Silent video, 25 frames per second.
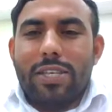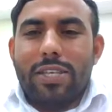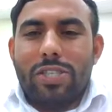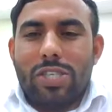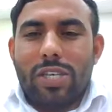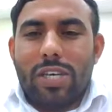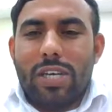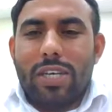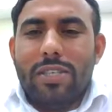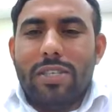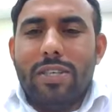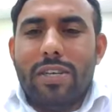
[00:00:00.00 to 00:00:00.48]
they
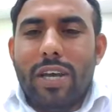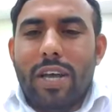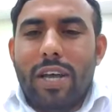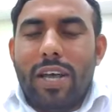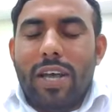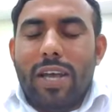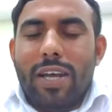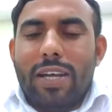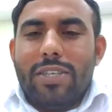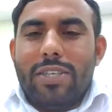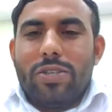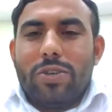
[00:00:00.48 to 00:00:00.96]
changed.
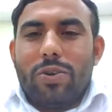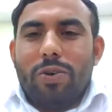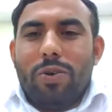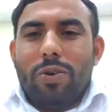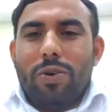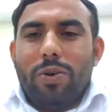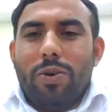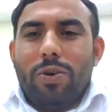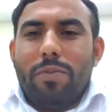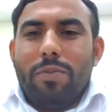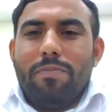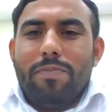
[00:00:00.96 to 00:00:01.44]

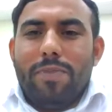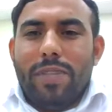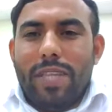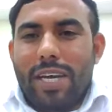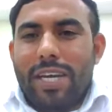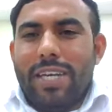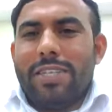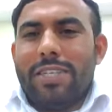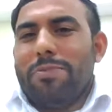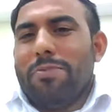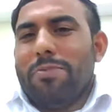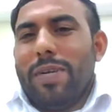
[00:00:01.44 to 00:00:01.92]
So
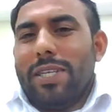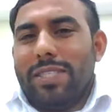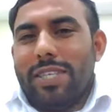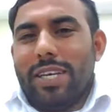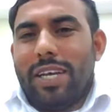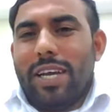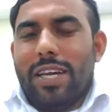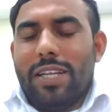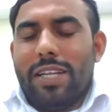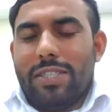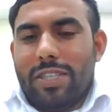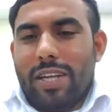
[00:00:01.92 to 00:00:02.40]
there is
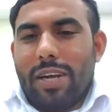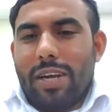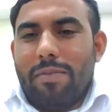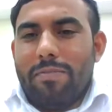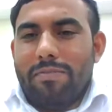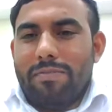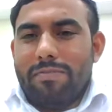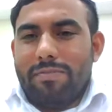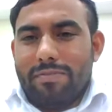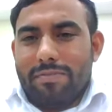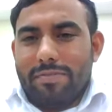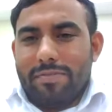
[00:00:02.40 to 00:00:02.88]
basically
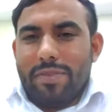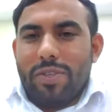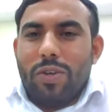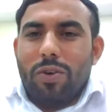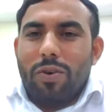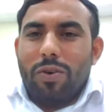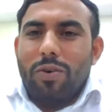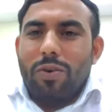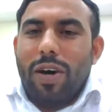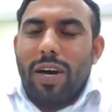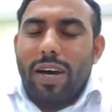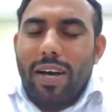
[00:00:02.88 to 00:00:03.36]
some,
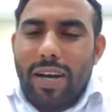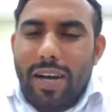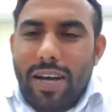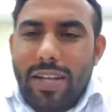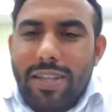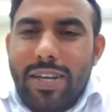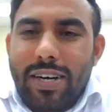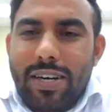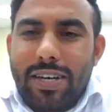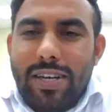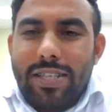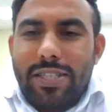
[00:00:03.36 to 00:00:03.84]

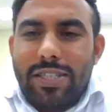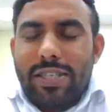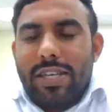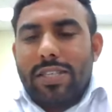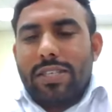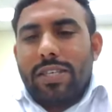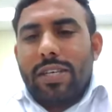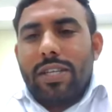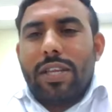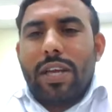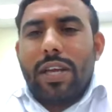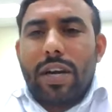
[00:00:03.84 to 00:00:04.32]
other
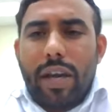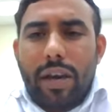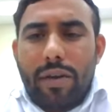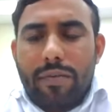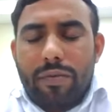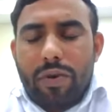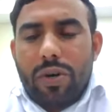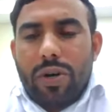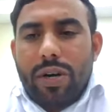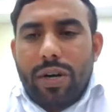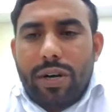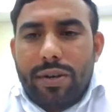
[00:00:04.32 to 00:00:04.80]
discussion that I
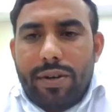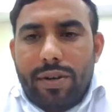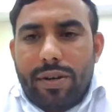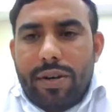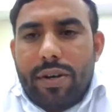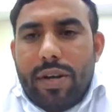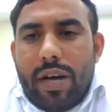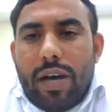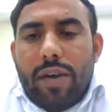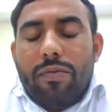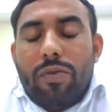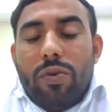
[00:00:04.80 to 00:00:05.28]

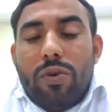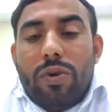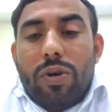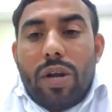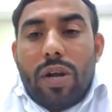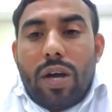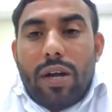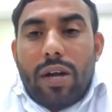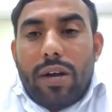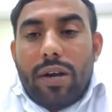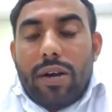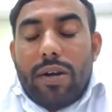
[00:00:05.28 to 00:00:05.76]
would
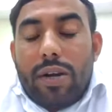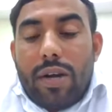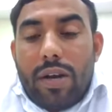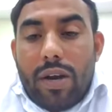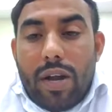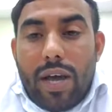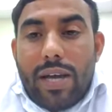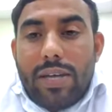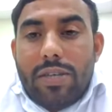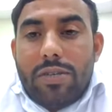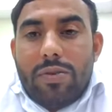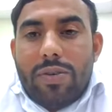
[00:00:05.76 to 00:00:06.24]
not
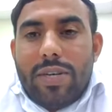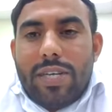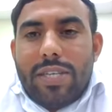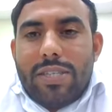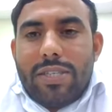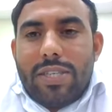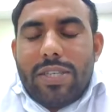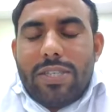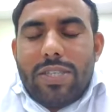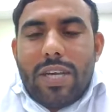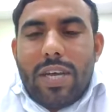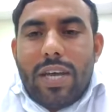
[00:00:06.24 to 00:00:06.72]
like to
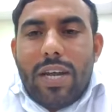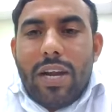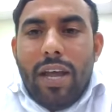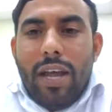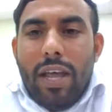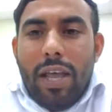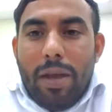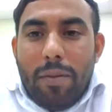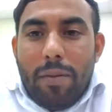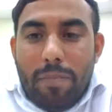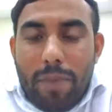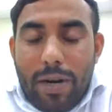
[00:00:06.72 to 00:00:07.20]
discuss here.
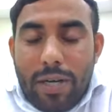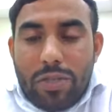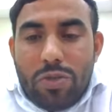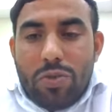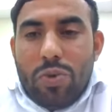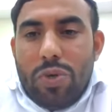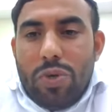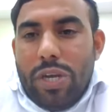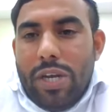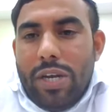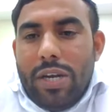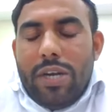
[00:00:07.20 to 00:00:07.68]
But
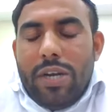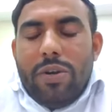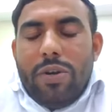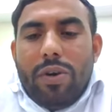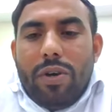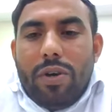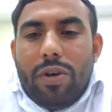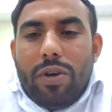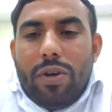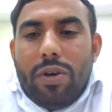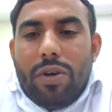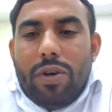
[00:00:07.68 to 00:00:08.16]
you need
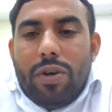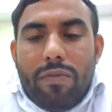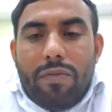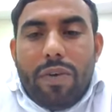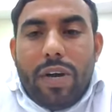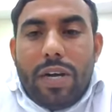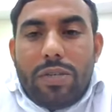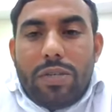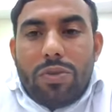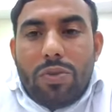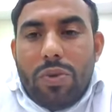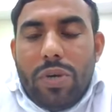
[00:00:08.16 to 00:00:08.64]

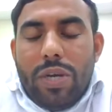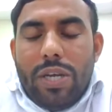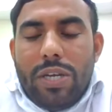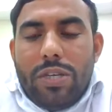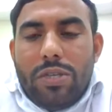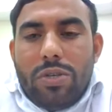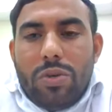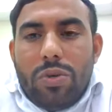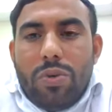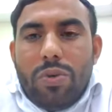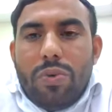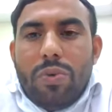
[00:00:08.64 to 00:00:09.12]
what you
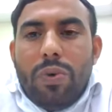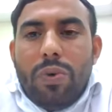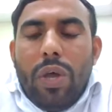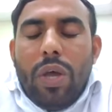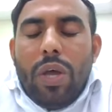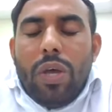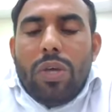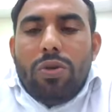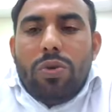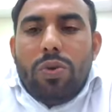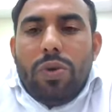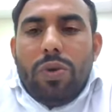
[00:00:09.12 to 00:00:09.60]
need to do,
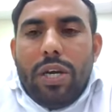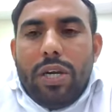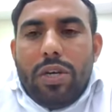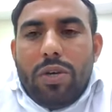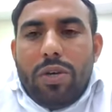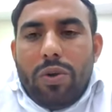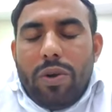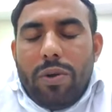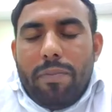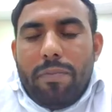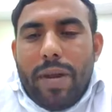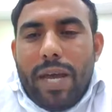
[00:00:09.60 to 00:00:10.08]
you need
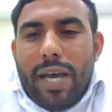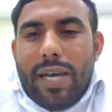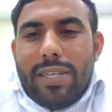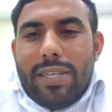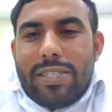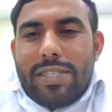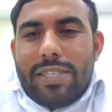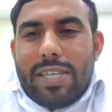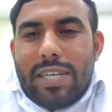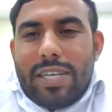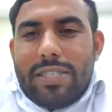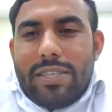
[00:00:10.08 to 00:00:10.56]
to reply
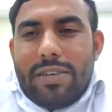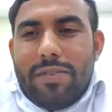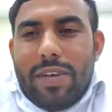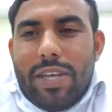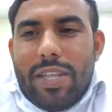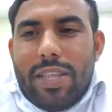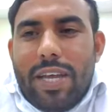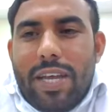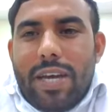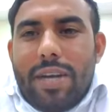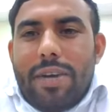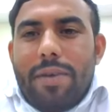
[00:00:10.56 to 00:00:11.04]
in such a
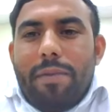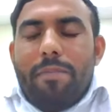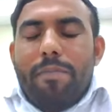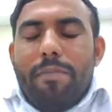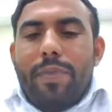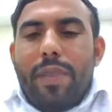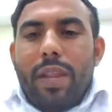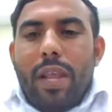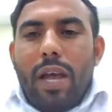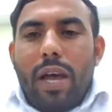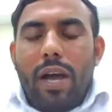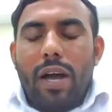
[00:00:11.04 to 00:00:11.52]
way that
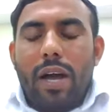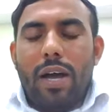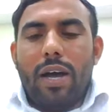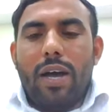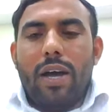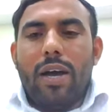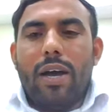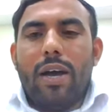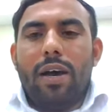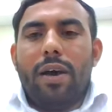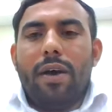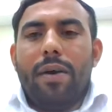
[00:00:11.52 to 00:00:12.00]

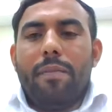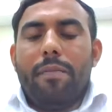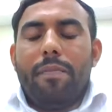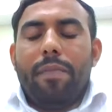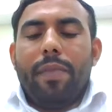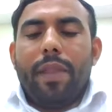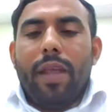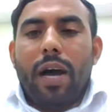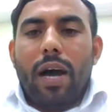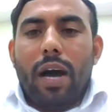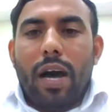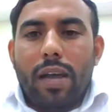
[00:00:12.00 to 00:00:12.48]

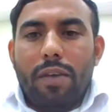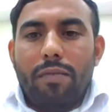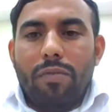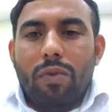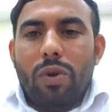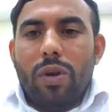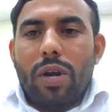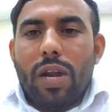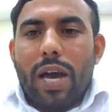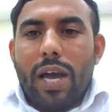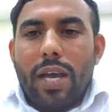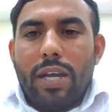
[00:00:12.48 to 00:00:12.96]
I
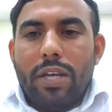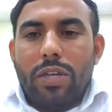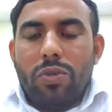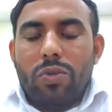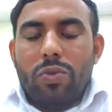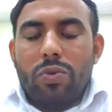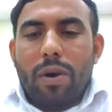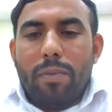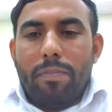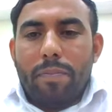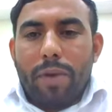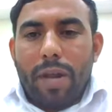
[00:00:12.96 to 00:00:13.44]
would like
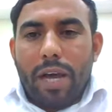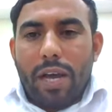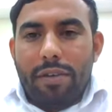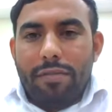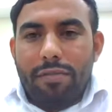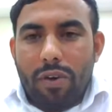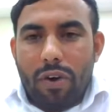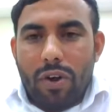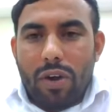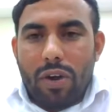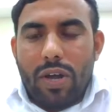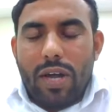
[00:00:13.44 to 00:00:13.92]
to apply
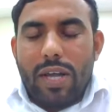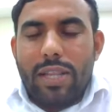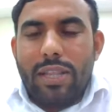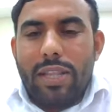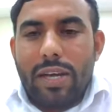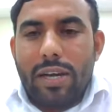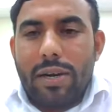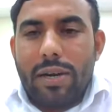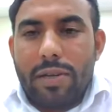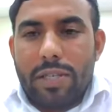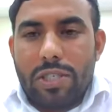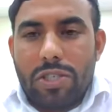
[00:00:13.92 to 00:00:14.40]
for
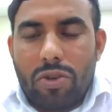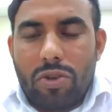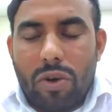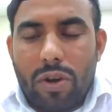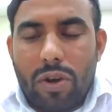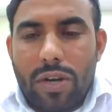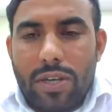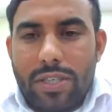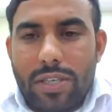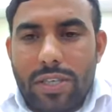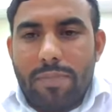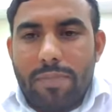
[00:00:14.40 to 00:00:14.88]
other
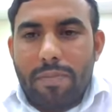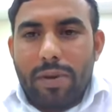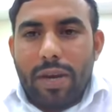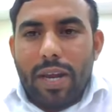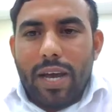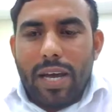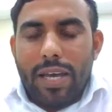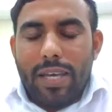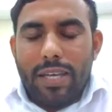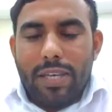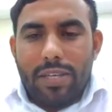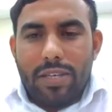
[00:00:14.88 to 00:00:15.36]
scholarship
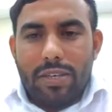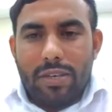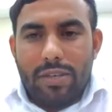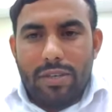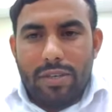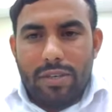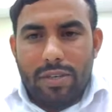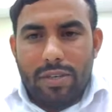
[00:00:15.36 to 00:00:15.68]
like